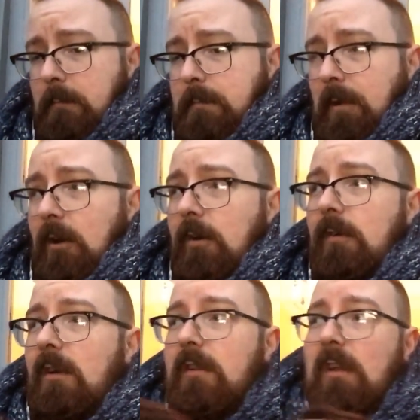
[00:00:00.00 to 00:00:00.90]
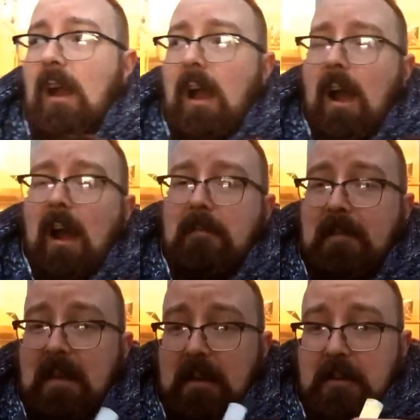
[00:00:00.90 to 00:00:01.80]
But I
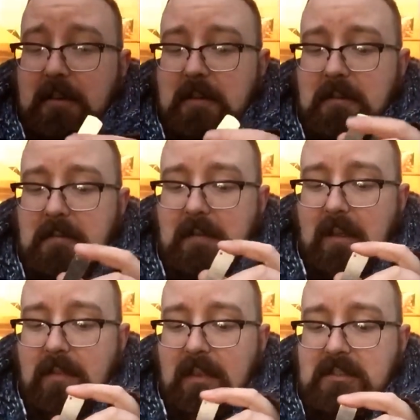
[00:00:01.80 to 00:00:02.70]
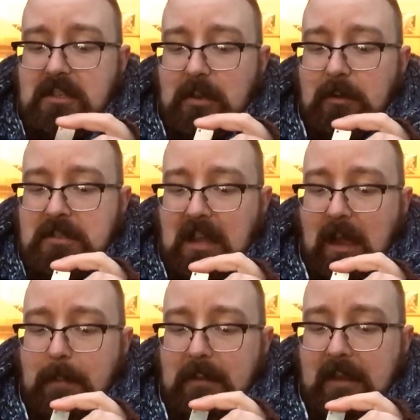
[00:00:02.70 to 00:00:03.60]
fear that this is going to
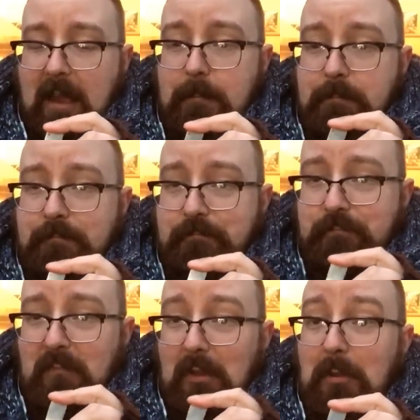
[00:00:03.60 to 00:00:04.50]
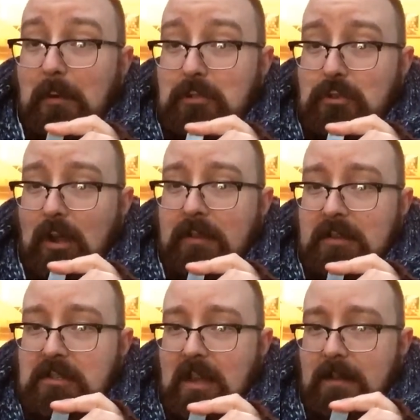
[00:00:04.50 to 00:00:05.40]
happen again on a much grander
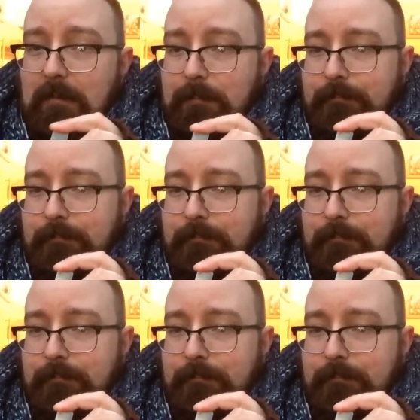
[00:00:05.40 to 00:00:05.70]
scale.